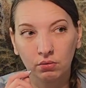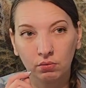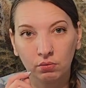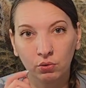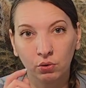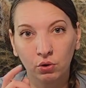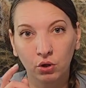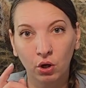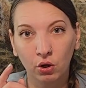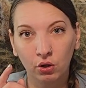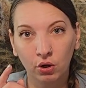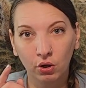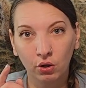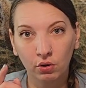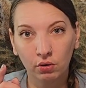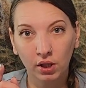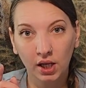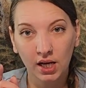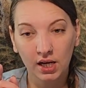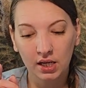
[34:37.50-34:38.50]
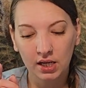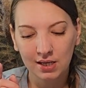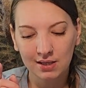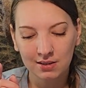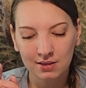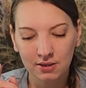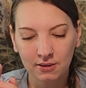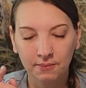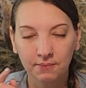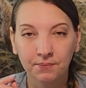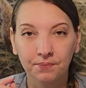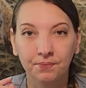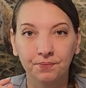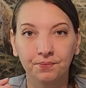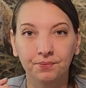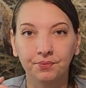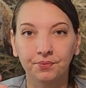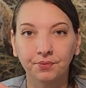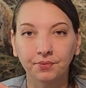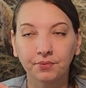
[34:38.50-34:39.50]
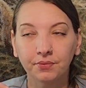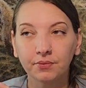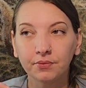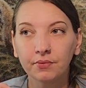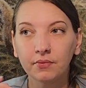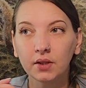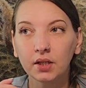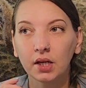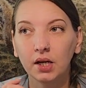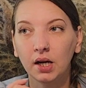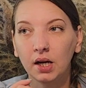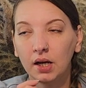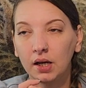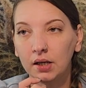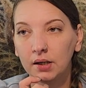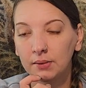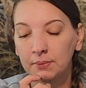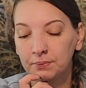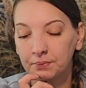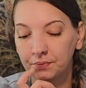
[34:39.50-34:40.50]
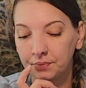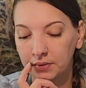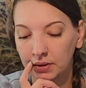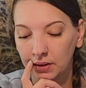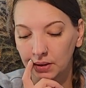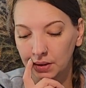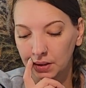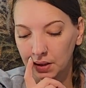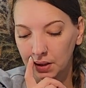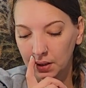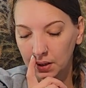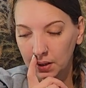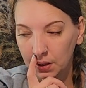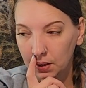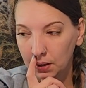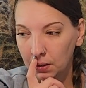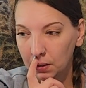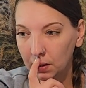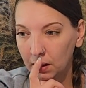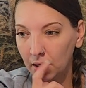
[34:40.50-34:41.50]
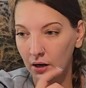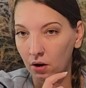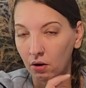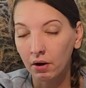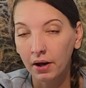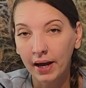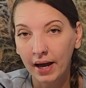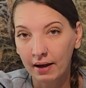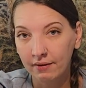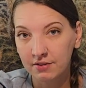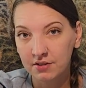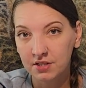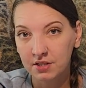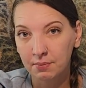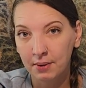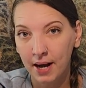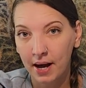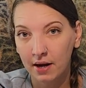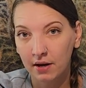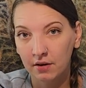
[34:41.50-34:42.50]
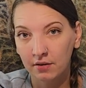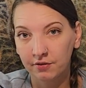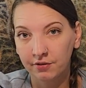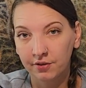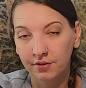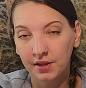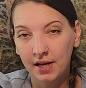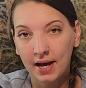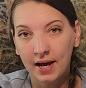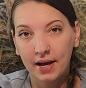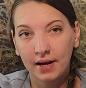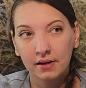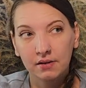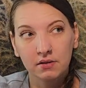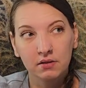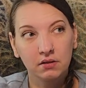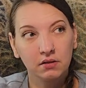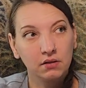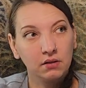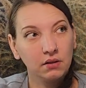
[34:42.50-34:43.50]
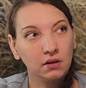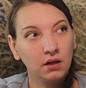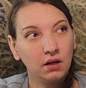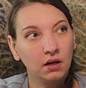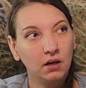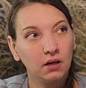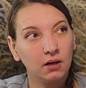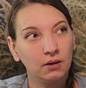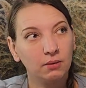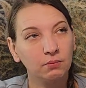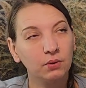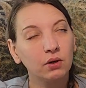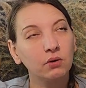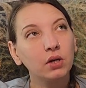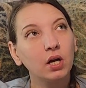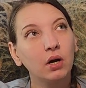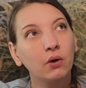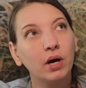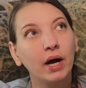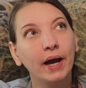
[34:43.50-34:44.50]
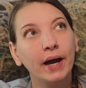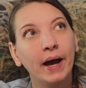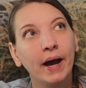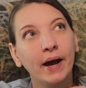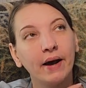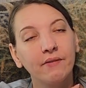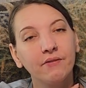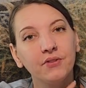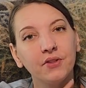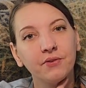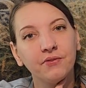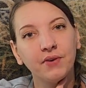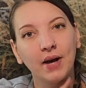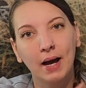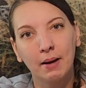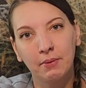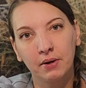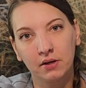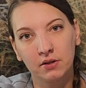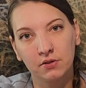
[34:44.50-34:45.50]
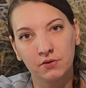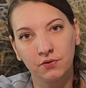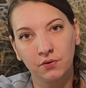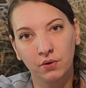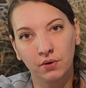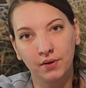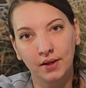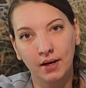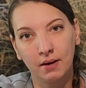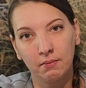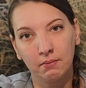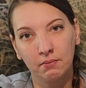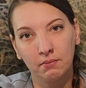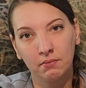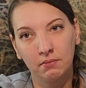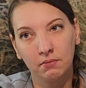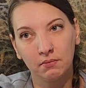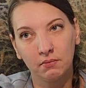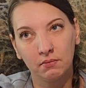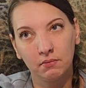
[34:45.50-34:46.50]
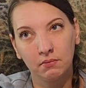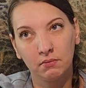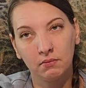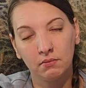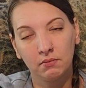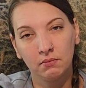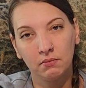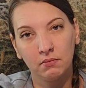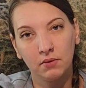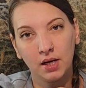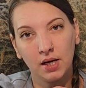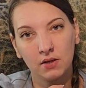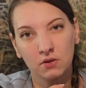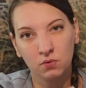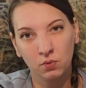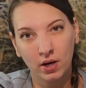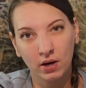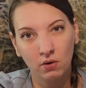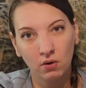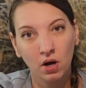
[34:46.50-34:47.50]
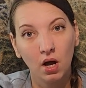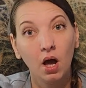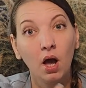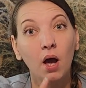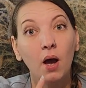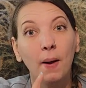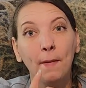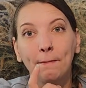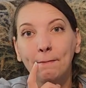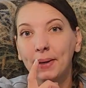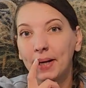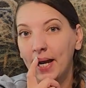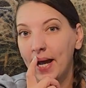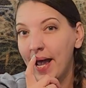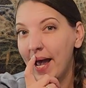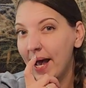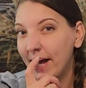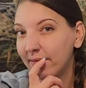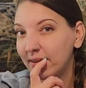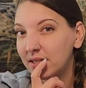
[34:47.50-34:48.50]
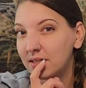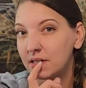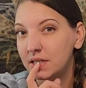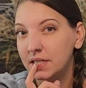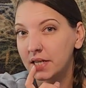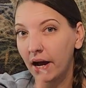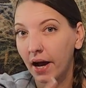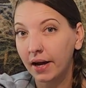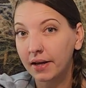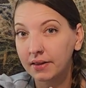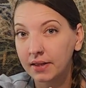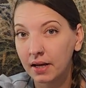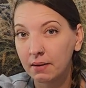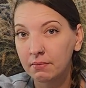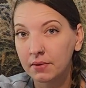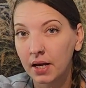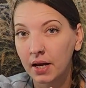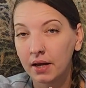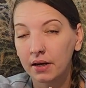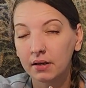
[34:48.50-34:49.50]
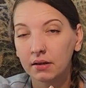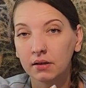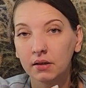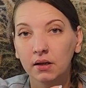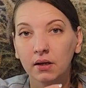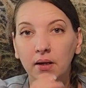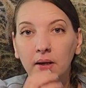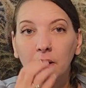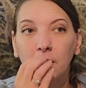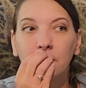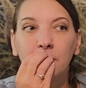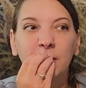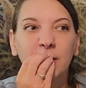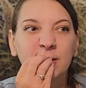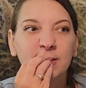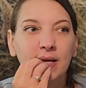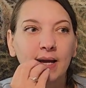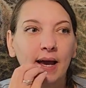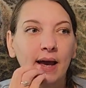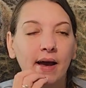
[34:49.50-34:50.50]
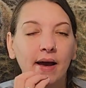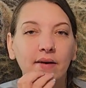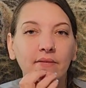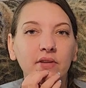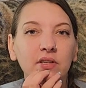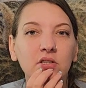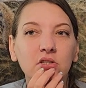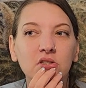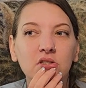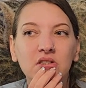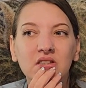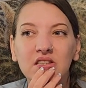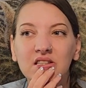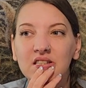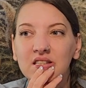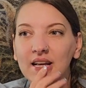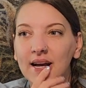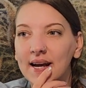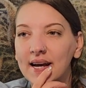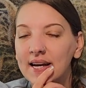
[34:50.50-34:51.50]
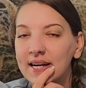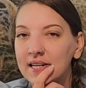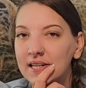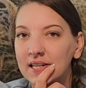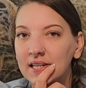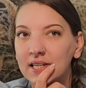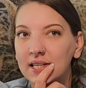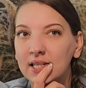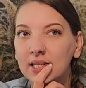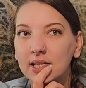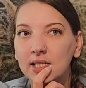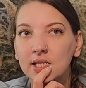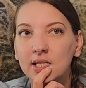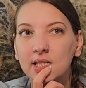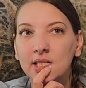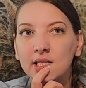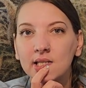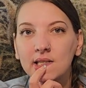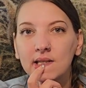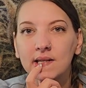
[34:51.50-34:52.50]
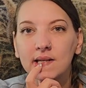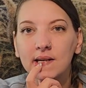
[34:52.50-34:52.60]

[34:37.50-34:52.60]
Rococo ladies. All I have is the pattern for that. Well, no, I have the fabrics for them as well, but I haven't dyed them yet because I haven't decided